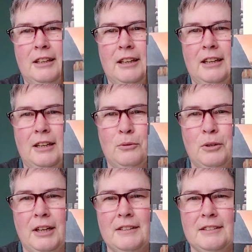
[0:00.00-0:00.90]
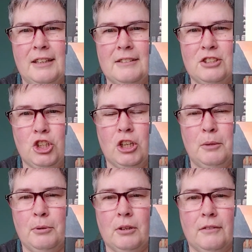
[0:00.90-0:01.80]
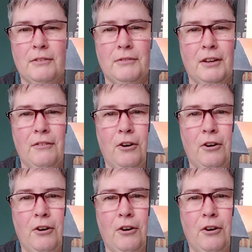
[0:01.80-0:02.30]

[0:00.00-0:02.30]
And when I say it's a chunky book, if you've never